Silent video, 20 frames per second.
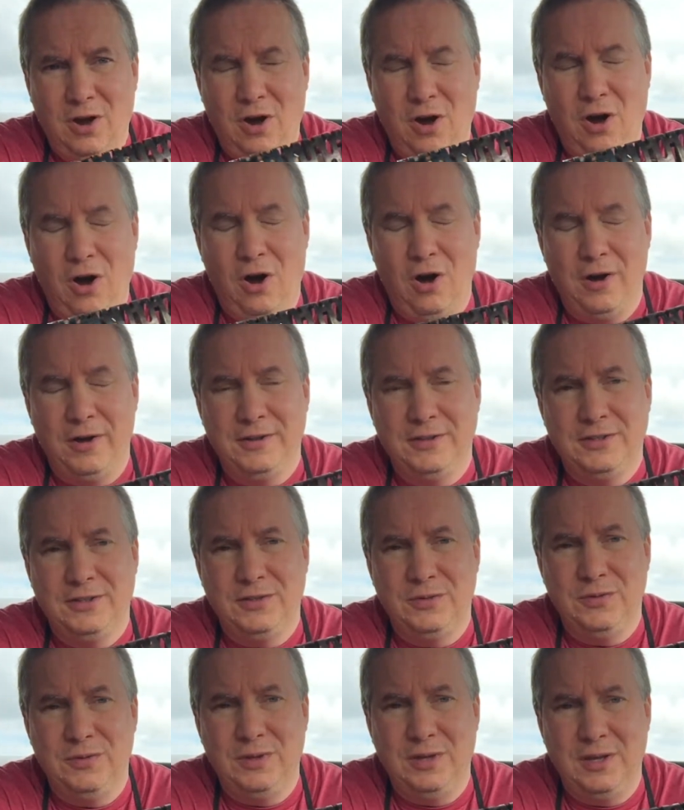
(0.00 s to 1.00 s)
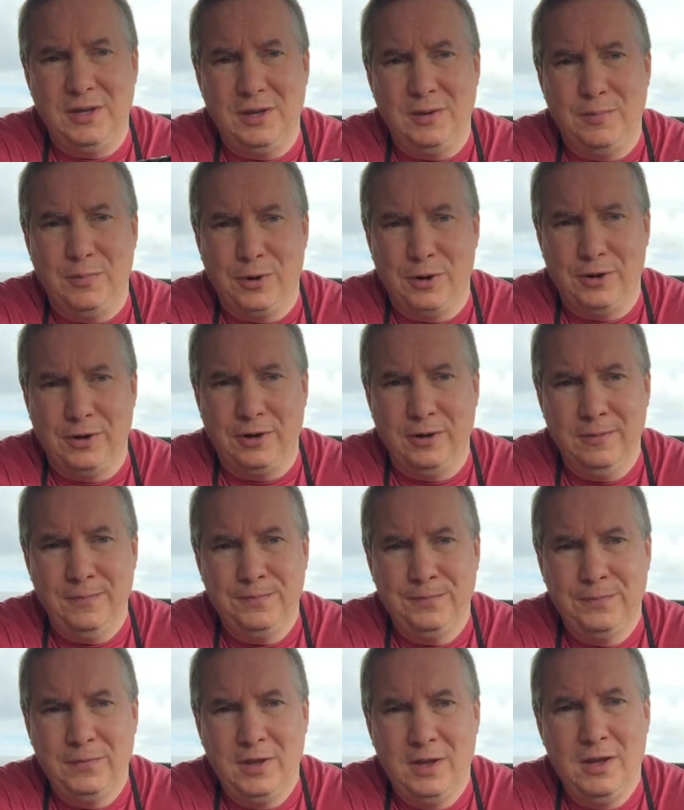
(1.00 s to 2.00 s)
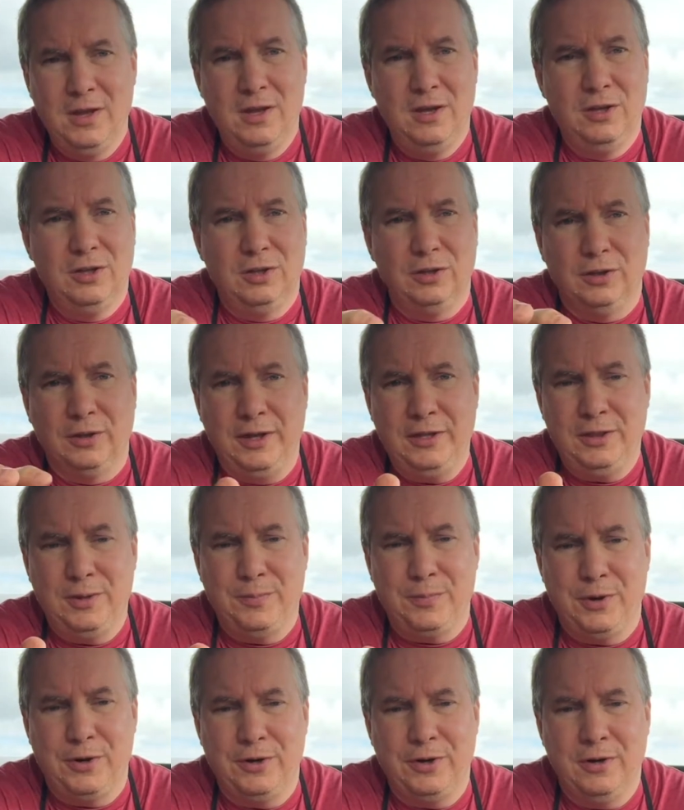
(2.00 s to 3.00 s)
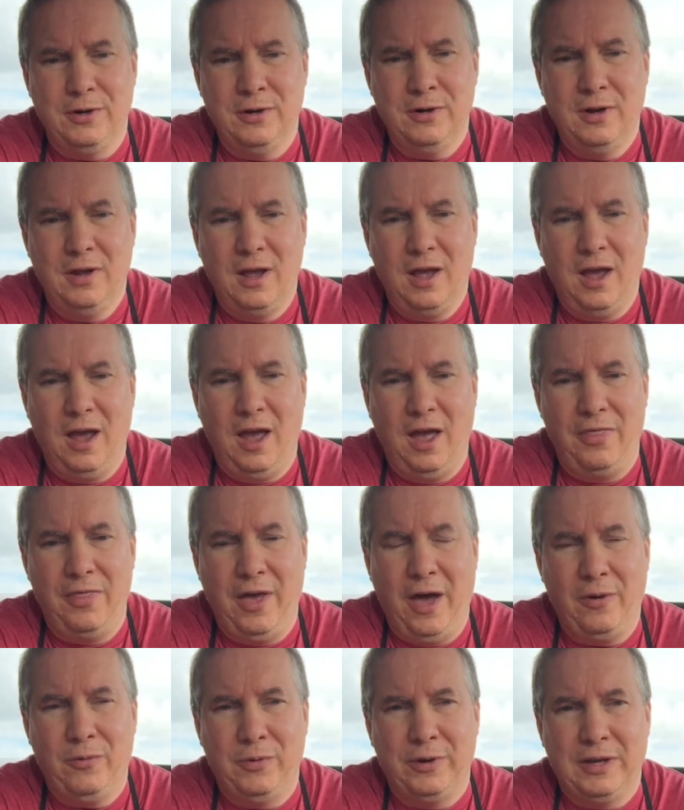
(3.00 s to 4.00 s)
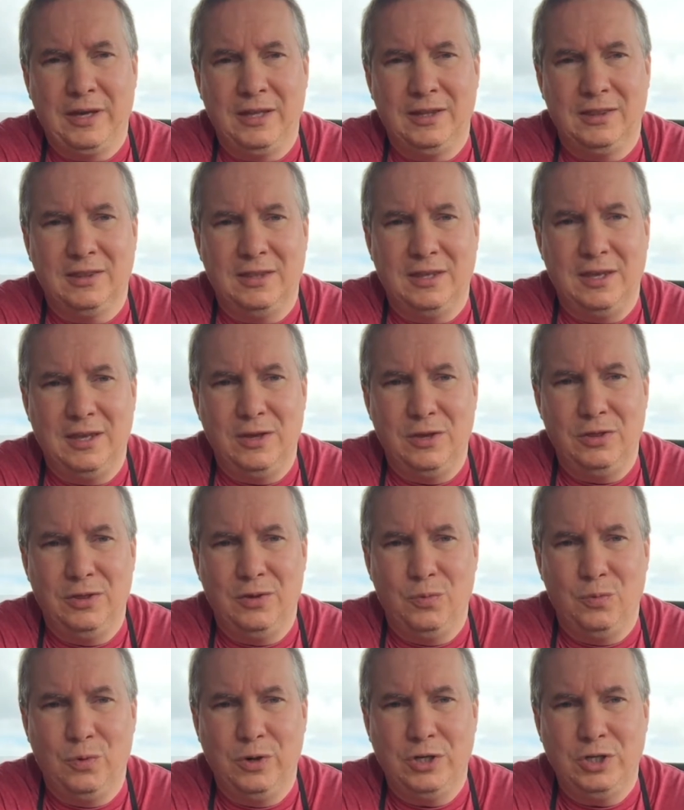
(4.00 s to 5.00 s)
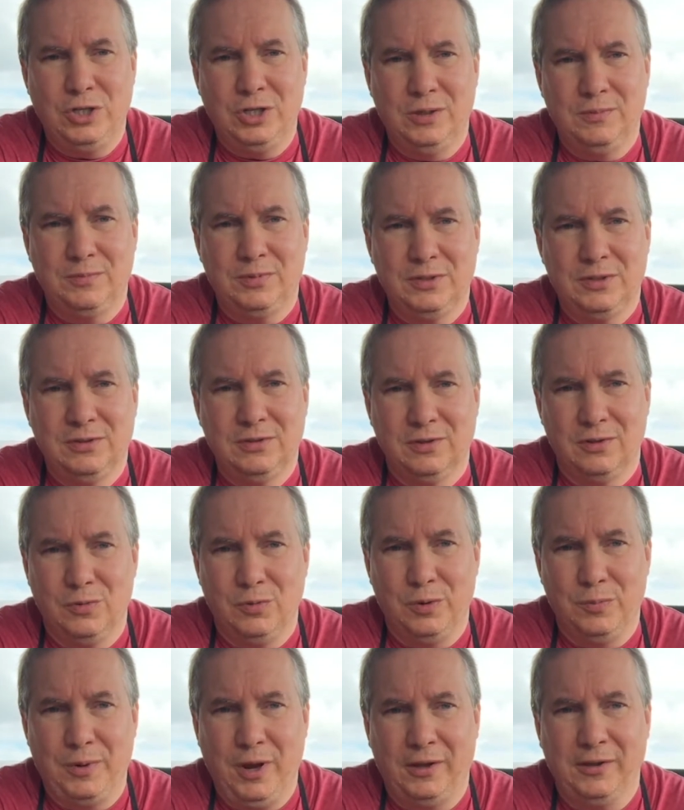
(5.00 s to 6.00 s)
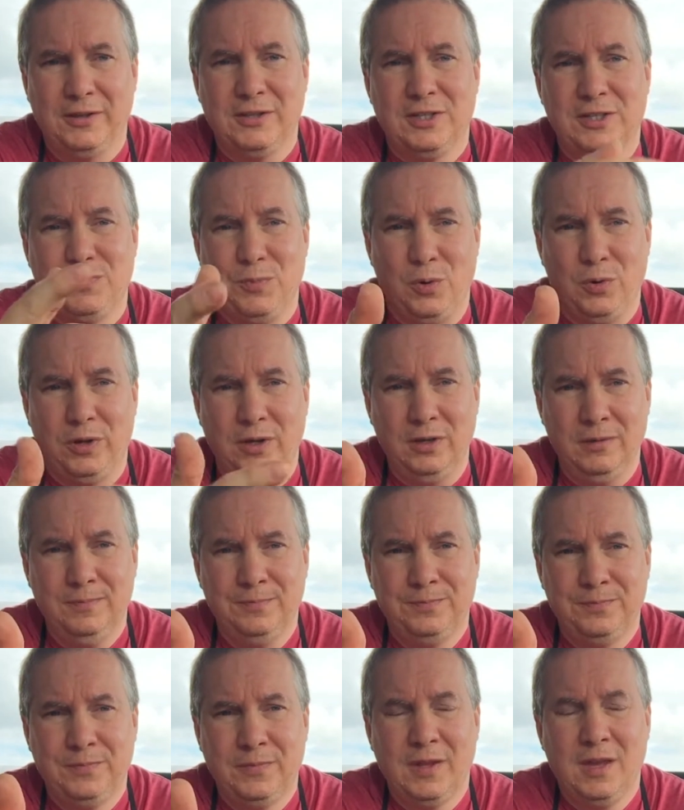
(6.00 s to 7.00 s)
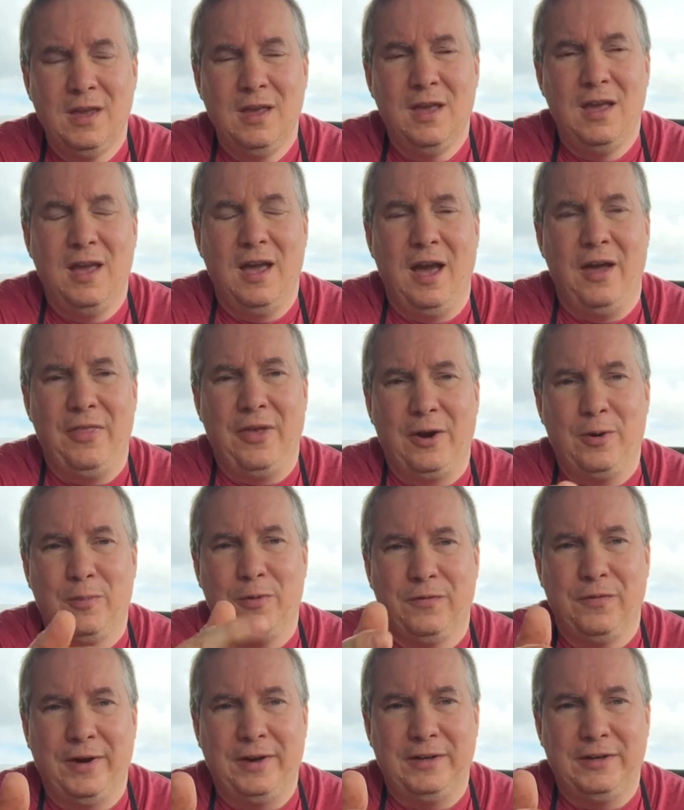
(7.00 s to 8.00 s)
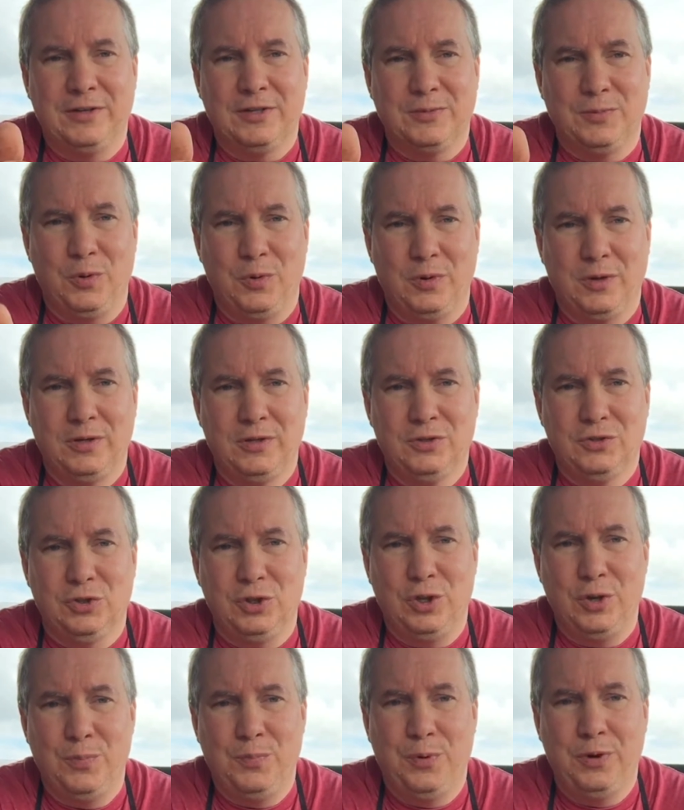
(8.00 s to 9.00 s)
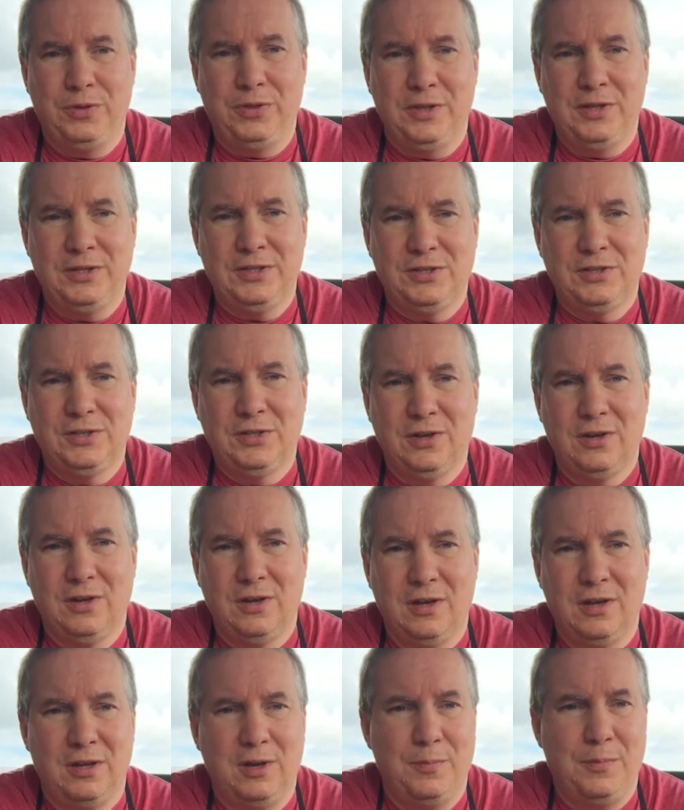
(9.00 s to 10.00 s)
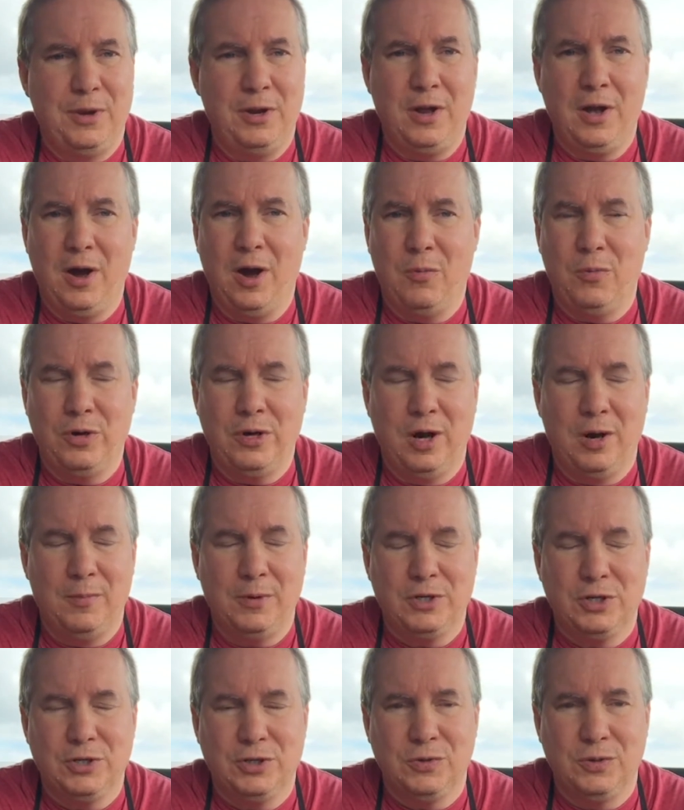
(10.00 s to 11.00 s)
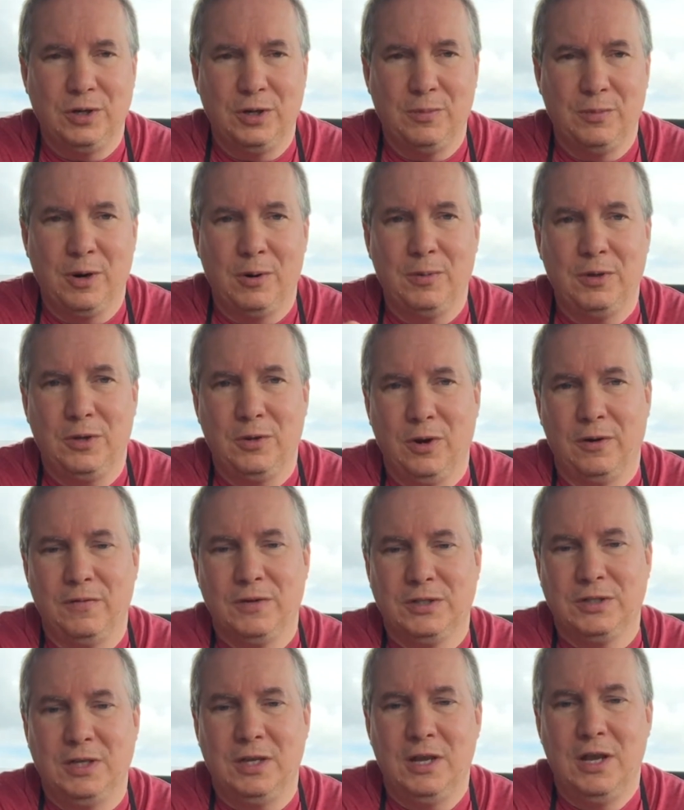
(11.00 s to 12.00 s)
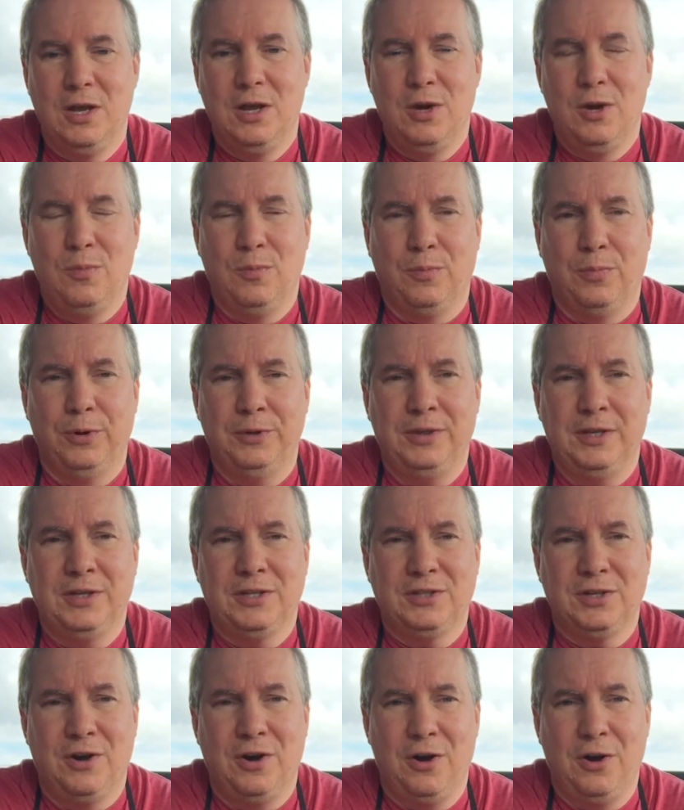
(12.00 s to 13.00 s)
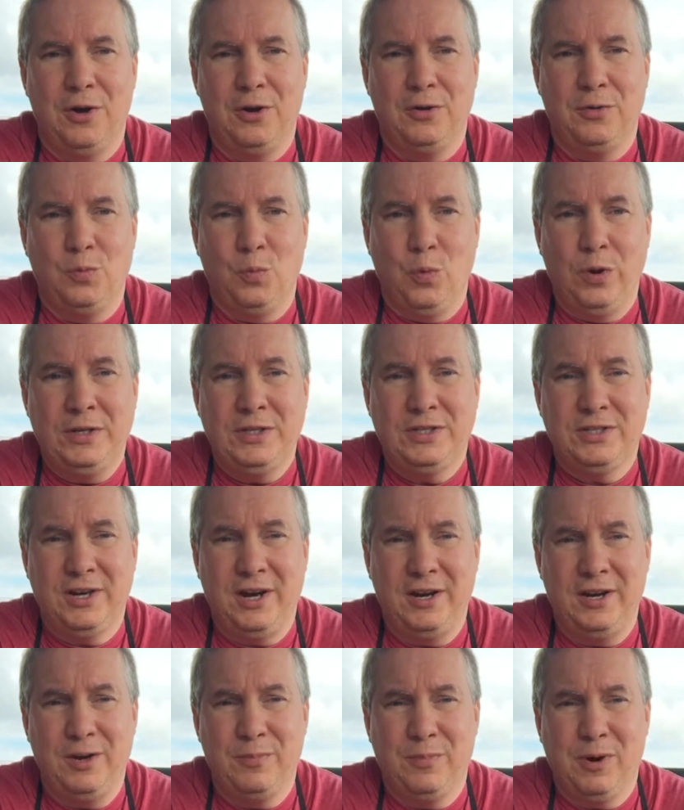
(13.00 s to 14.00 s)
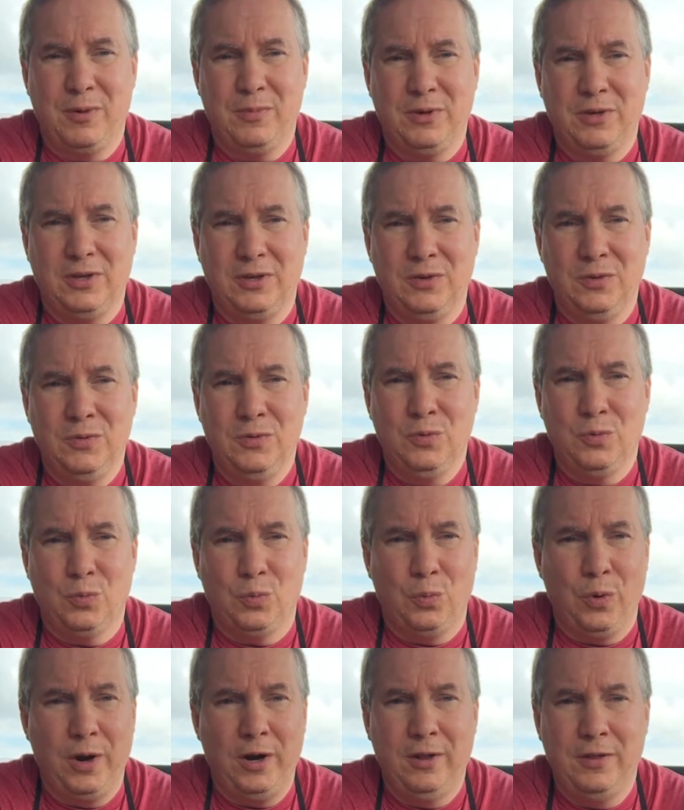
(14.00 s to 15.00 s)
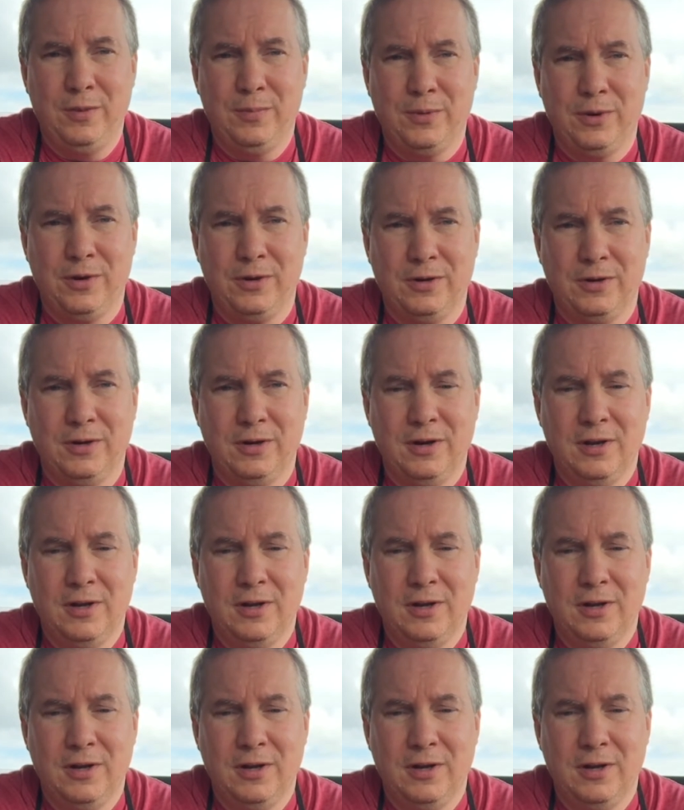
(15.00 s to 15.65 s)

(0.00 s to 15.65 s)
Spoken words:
onto the burner, light the burner, and that will get the wood chips or the wood pellets smoking, and that'll provide your smoke. So you can put this, depending on how much you're doing on your barbecue, obviously, put this on one side of your barbecue, right on the burner,